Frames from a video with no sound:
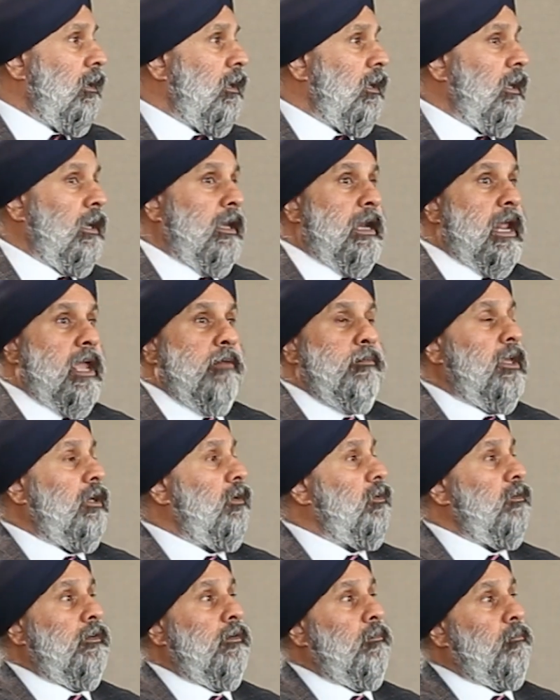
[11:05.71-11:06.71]
And I mean
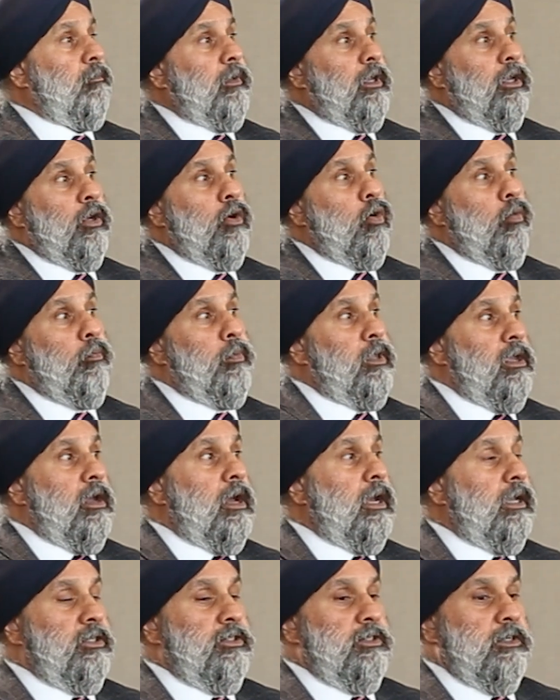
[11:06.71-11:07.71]
to go
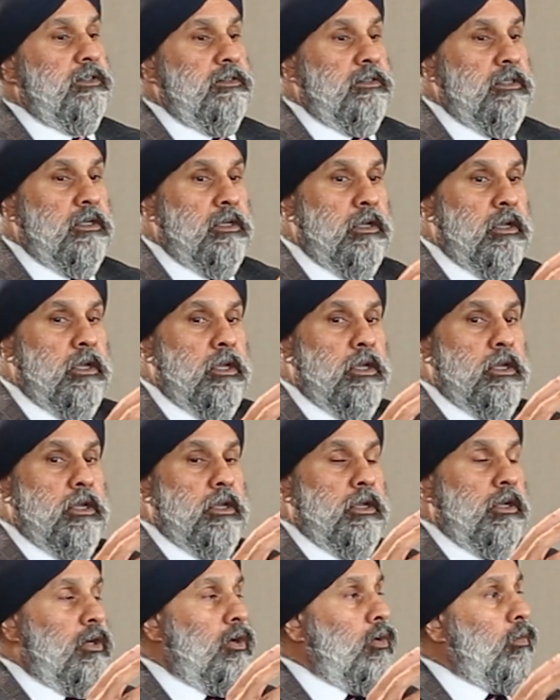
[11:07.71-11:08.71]
beyond just the
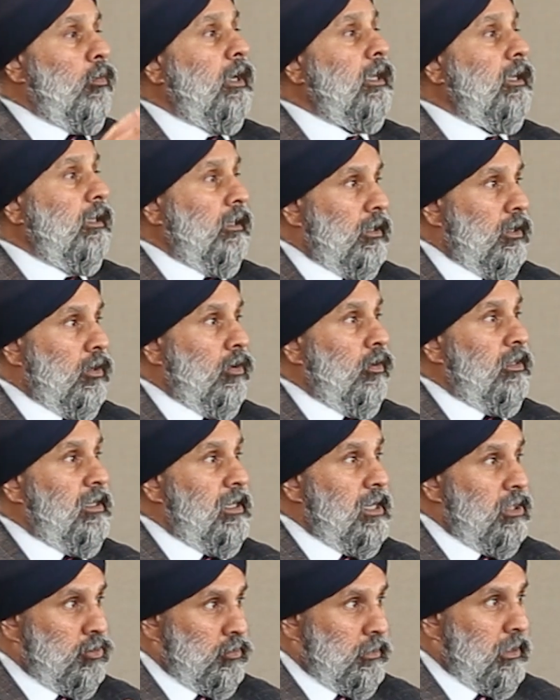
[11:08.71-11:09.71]
curricular or
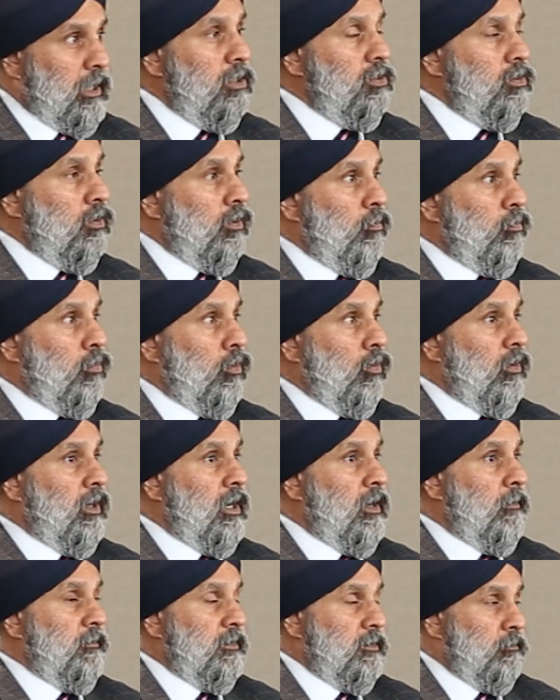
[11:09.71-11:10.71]
the educational
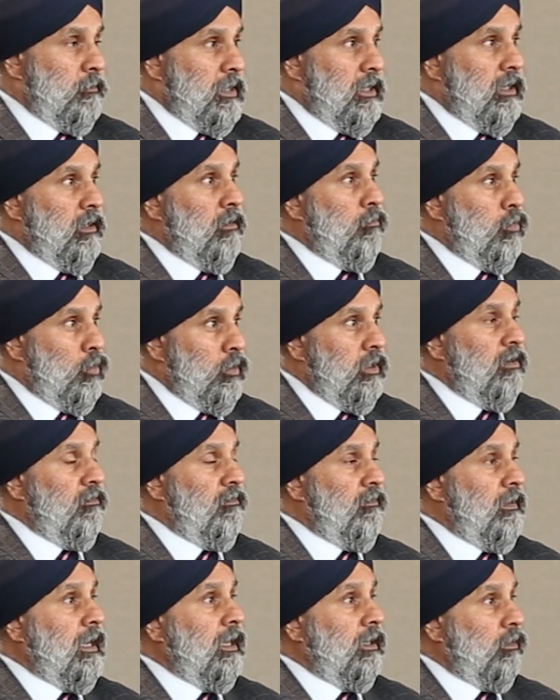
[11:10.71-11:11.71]
programs, but in point of
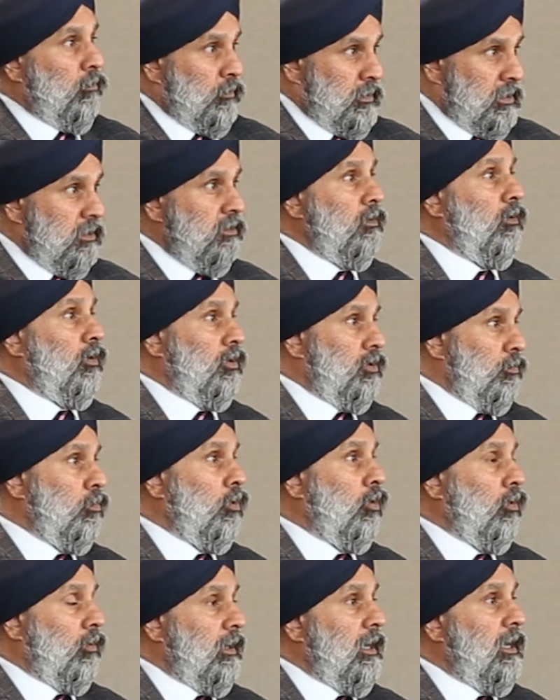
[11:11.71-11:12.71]
fact, research
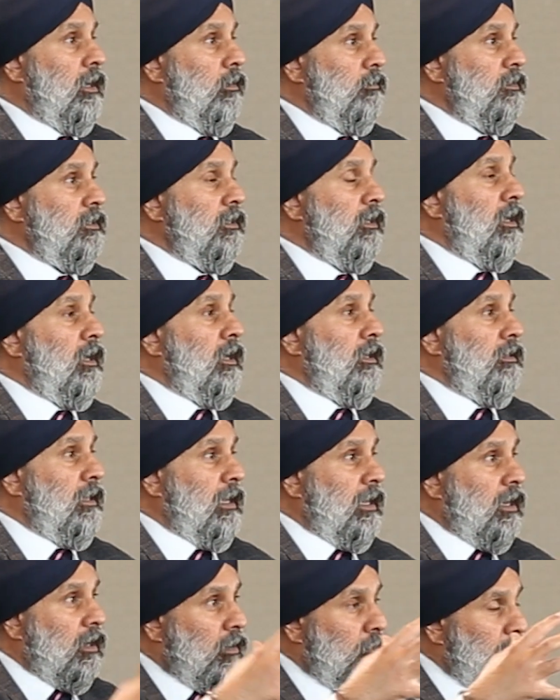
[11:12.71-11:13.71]
programs
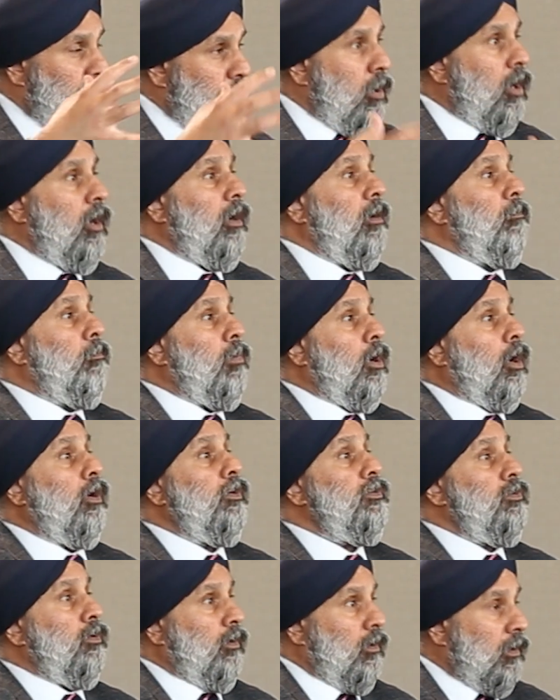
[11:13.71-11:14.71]
that are part and
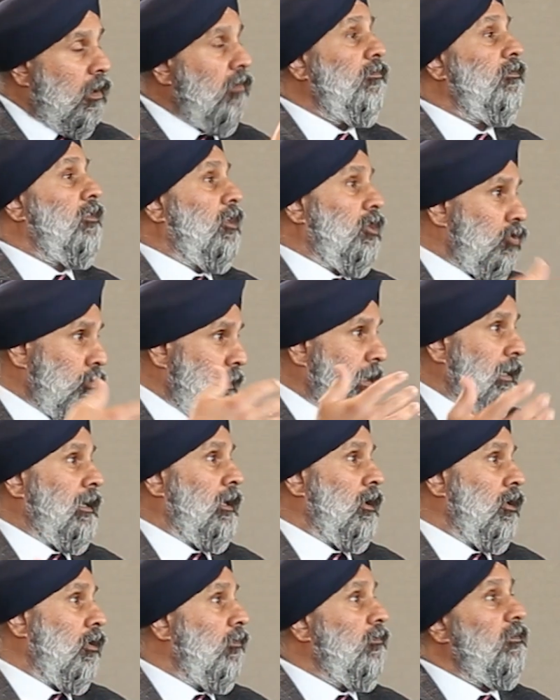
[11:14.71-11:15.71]
parcel of the
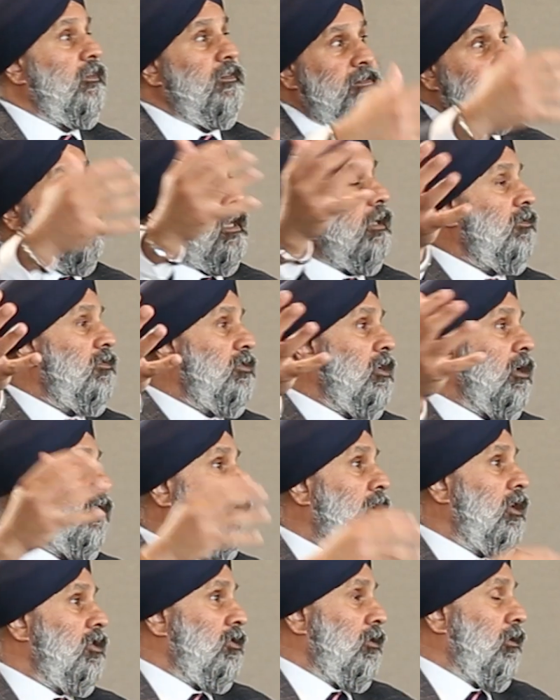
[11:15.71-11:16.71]
training of this next
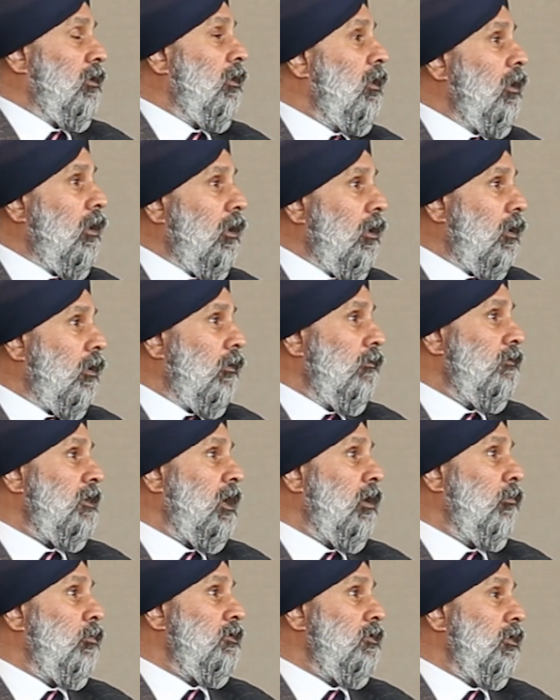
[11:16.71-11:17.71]
generation of
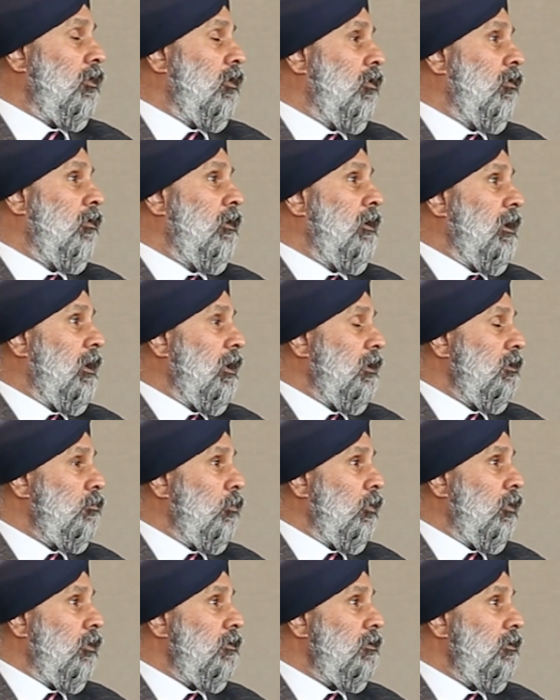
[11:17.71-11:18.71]
cybersecurity
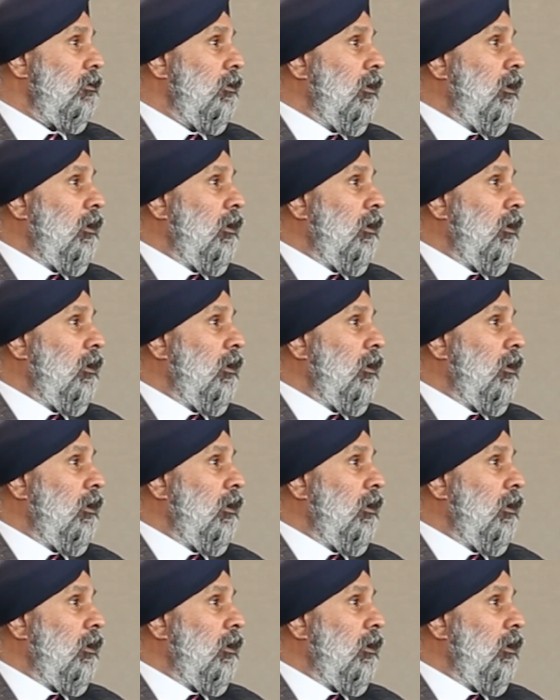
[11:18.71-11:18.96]
experts.